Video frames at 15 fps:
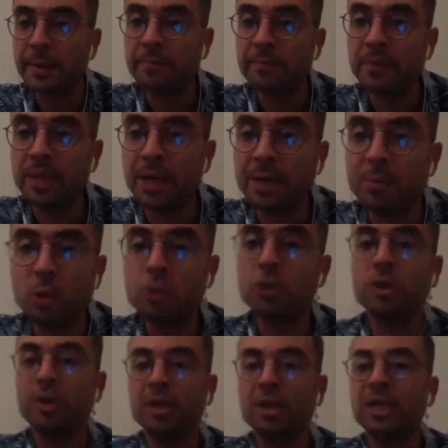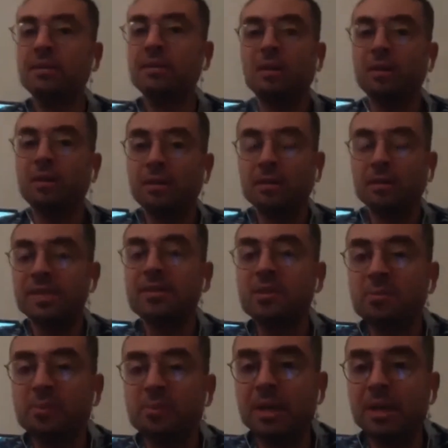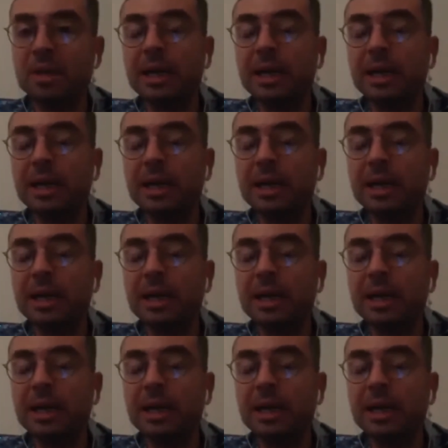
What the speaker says: emotional, that are disappearing?